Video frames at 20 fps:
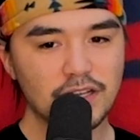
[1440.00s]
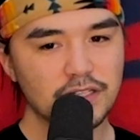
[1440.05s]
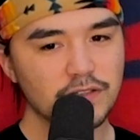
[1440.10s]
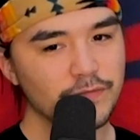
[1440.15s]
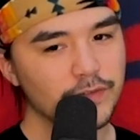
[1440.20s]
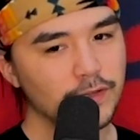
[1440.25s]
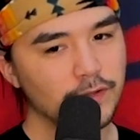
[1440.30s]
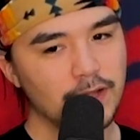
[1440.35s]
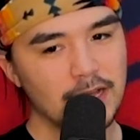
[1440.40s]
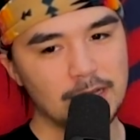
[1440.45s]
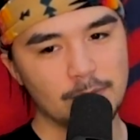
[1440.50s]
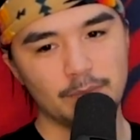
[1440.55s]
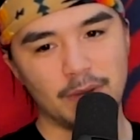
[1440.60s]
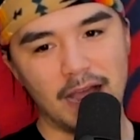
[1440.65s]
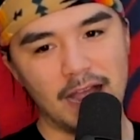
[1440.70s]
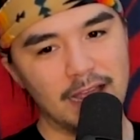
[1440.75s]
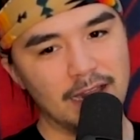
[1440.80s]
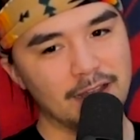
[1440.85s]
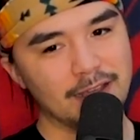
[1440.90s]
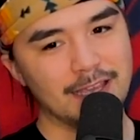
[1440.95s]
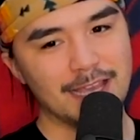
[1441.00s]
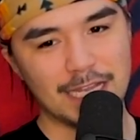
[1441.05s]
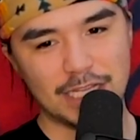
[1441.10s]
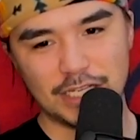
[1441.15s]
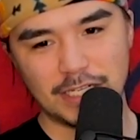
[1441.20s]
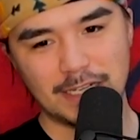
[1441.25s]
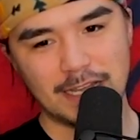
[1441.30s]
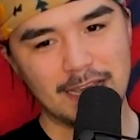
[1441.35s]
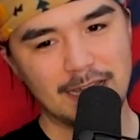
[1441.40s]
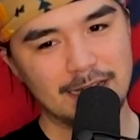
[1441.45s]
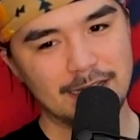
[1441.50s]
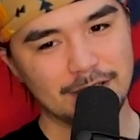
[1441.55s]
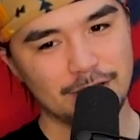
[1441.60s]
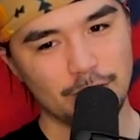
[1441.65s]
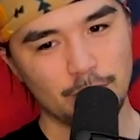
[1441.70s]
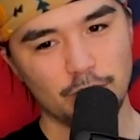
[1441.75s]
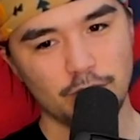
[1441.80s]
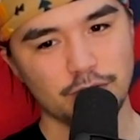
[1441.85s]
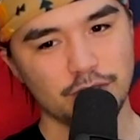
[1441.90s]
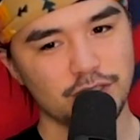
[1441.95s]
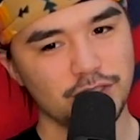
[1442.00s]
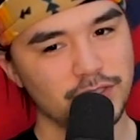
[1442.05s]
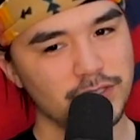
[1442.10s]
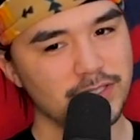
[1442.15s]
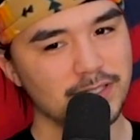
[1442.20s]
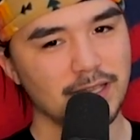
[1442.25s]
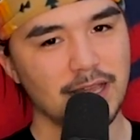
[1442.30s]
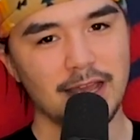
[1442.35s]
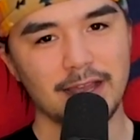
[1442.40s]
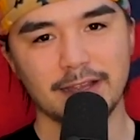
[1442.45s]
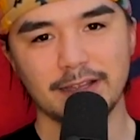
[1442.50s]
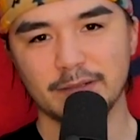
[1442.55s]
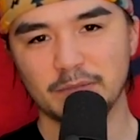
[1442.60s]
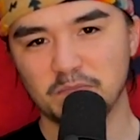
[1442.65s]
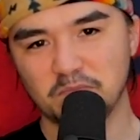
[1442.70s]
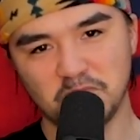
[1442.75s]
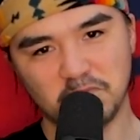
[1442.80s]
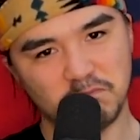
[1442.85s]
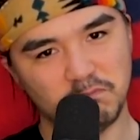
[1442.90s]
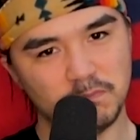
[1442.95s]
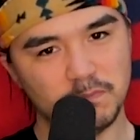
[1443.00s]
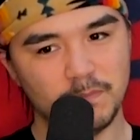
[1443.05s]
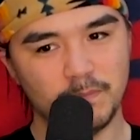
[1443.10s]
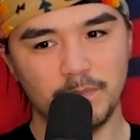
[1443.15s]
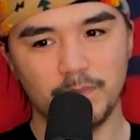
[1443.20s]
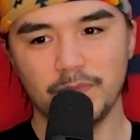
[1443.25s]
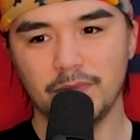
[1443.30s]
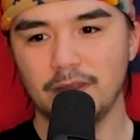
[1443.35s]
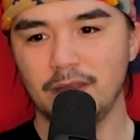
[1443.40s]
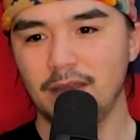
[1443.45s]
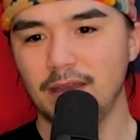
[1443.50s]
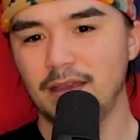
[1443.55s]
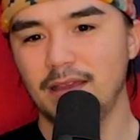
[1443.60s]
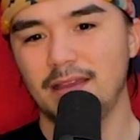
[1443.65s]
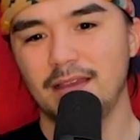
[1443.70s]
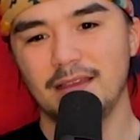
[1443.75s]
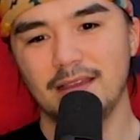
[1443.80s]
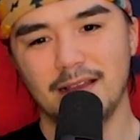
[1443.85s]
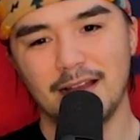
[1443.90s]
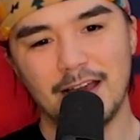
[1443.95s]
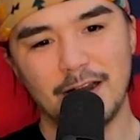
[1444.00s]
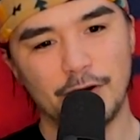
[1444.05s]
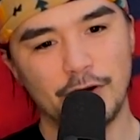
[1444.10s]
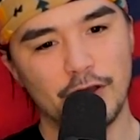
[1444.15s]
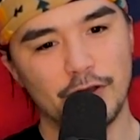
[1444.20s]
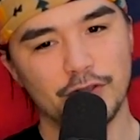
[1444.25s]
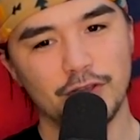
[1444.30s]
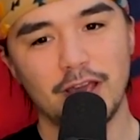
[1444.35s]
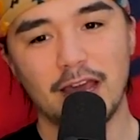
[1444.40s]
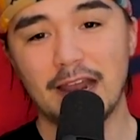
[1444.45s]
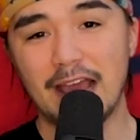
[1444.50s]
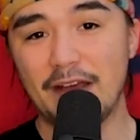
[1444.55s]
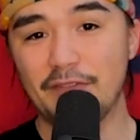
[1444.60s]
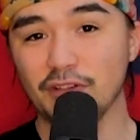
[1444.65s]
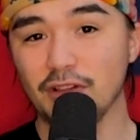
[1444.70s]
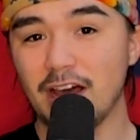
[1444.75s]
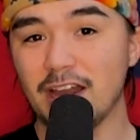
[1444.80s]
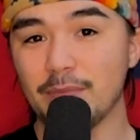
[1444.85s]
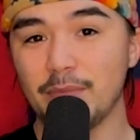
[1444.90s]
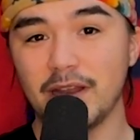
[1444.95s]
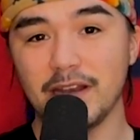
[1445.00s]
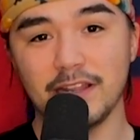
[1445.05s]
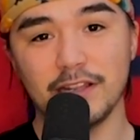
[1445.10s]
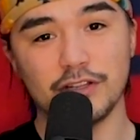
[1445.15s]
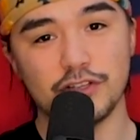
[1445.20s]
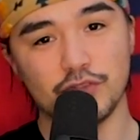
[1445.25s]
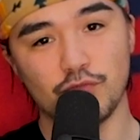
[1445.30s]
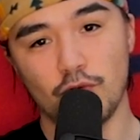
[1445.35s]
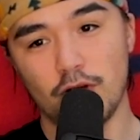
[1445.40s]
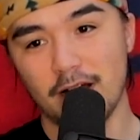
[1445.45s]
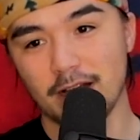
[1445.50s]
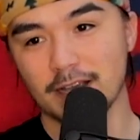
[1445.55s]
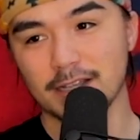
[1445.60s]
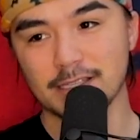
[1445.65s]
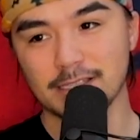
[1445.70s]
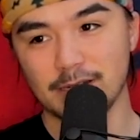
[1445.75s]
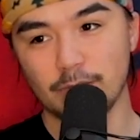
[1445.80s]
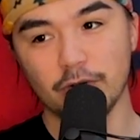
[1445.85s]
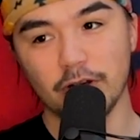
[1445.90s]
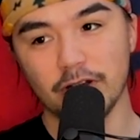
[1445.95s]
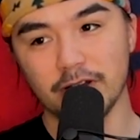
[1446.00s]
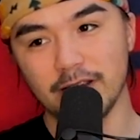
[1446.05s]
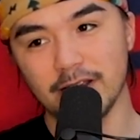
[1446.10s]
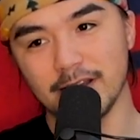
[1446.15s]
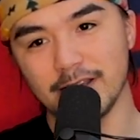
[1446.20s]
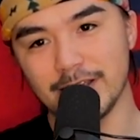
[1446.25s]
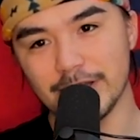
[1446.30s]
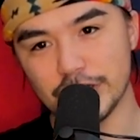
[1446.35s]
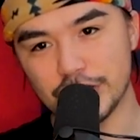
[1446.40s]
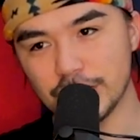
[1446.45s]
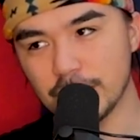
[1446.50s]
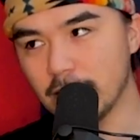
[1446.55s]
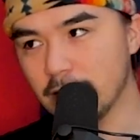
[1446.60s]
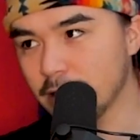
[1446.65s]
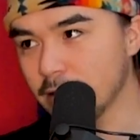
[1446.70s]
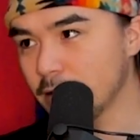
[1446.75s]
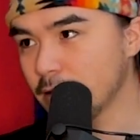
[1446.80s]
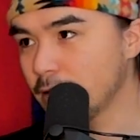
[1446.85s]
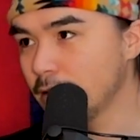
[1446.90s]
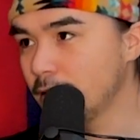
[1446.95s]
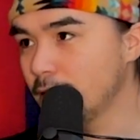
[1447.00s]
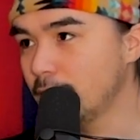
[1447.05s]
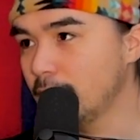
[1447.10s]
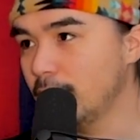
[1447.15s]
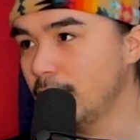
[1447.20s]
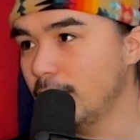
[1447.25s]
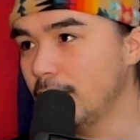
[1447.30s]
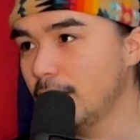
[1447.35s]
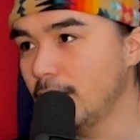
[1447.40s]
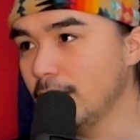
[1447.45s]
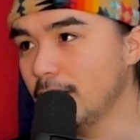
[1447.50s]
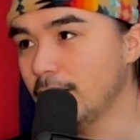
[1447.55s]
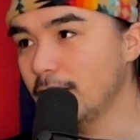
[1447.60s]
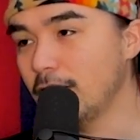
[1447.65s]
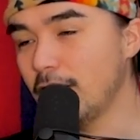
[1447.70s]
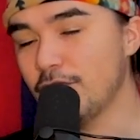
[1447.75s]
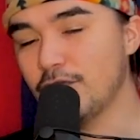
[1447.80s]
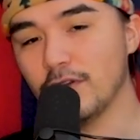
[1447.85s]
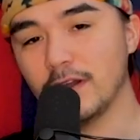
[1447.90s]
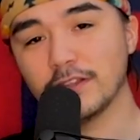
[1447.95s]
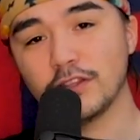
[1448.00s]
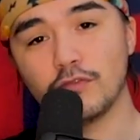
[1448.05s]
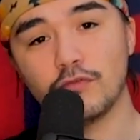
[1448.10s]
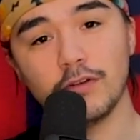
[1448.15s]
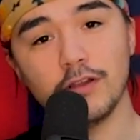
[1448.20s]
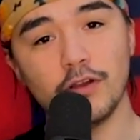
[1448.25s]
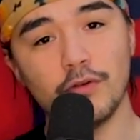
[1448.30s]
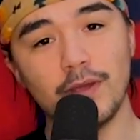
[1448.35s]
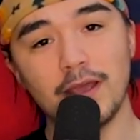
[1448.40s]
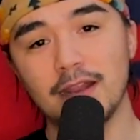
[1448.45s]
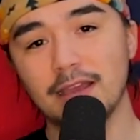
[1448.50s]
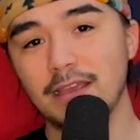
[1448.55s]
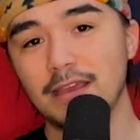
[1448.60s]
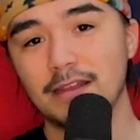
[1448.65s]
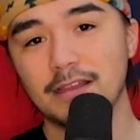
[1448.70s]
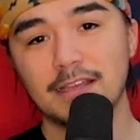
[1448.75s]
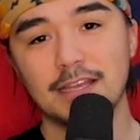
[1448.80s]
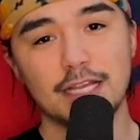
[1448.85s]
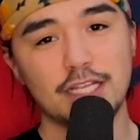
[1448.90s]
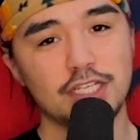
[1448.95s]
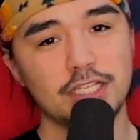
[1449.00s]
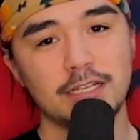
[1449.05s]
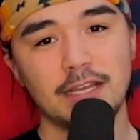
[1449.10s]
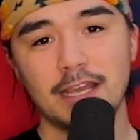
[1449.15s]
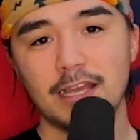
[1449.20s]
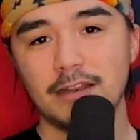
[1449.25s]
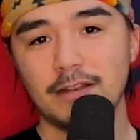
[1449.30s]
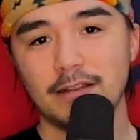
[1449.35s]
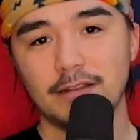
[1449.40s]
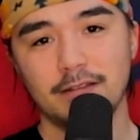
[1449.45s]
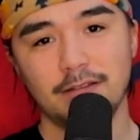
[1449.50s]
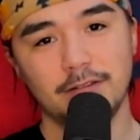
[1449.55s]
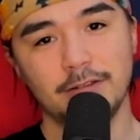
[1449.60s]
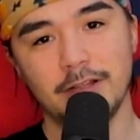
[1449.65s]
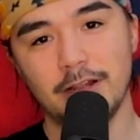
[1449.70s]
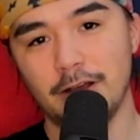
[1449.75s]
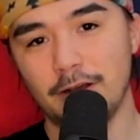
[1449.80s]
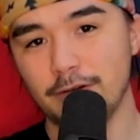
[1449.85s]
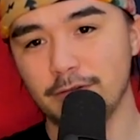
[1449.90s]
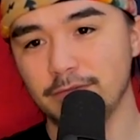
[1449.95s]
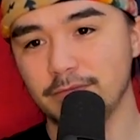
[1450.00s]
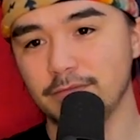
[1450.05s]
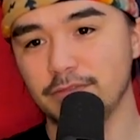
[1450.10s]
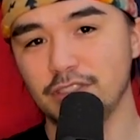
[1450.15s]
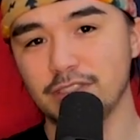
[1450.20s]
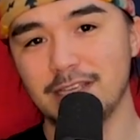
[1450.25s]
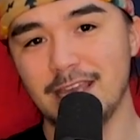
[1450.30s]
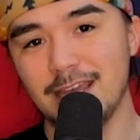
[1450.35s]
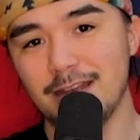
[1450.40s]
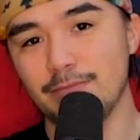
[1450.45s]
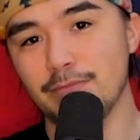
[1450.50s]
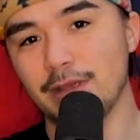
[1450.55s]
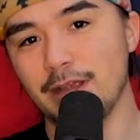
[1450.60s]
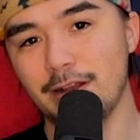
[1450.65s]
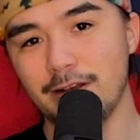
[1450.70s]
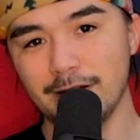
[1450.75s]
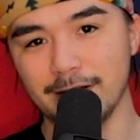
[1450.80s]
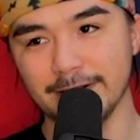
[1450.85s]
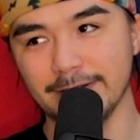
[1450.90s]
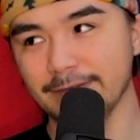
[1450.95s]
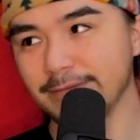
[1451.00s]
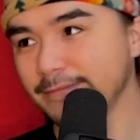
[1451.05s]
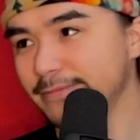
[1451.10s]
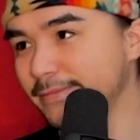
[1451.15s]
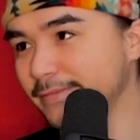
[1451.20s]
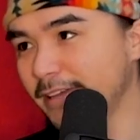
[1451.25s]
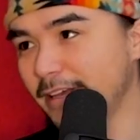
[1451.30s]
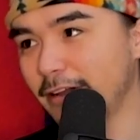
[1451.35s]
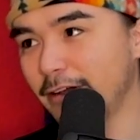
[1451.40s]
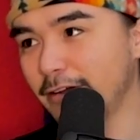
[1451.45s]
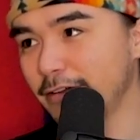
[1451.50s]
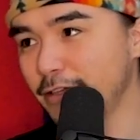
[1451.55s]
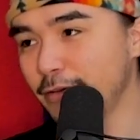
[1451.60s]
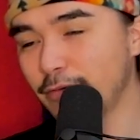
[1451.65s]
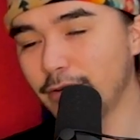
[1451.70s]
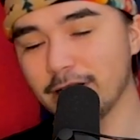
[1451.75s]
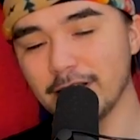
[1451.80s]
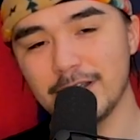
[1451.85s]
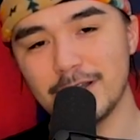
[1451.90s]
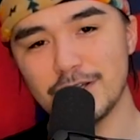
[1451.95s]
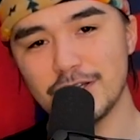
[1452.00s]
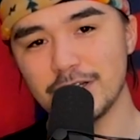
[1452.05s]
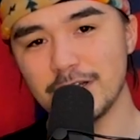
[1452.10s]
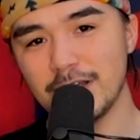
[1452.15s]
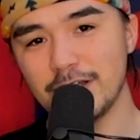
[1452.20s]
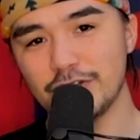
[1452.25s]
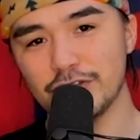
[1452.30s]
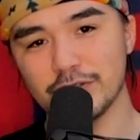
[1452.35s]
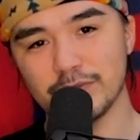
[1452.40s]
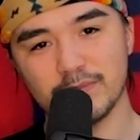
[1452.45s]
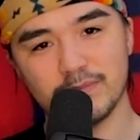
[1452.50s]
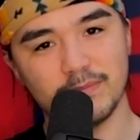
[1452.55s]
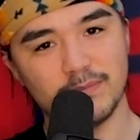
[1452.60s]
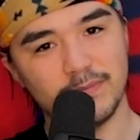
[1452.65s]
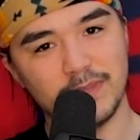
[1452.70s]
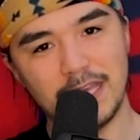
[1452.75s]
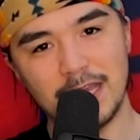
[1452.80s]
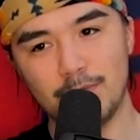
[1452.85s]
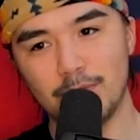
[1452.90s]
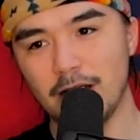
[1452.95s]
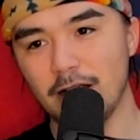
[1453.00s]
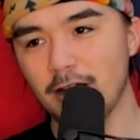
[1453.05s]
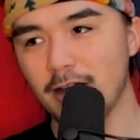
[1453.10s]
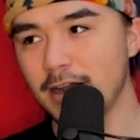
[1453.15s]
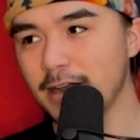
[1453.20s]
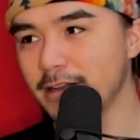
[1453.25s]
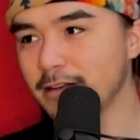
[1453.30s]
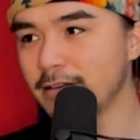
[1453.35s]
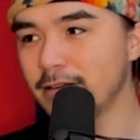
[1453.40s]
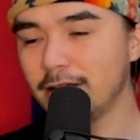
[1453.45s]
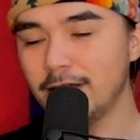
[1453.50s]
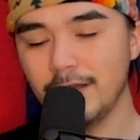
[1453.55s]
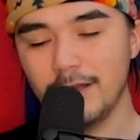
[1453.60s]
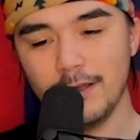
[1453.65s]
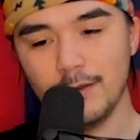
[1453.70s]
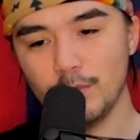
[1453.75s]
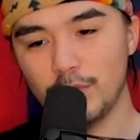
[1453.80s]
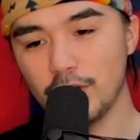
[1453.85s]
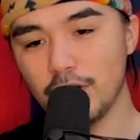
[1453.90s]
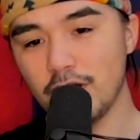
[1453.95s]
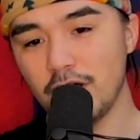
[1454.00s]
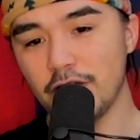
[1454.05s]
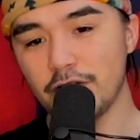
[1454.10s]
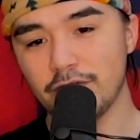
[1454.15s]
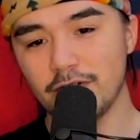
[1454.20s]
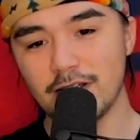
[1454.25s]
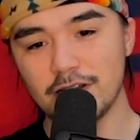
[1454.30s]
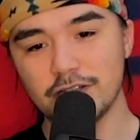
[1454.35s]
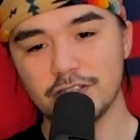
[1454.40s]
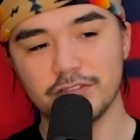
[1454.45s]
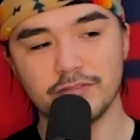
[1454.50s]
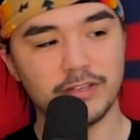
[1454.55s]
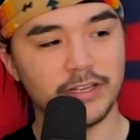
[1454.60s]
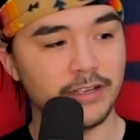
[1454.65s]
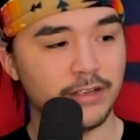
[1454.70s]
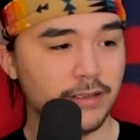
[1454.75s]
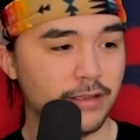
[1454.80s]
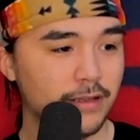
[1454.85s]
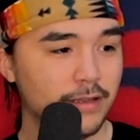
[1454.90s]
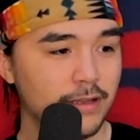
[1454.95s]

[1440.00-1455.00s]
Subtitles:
just feel like buying a KitchenAid is almost just like, I don't know, you got to have a lot of money to just walk in somewhere and get a KitchenAid. You know, I feel like the real way to get a KitchenAid, you know, just getting married. You know, you want a KitchenAid, just get married and put it on the registry.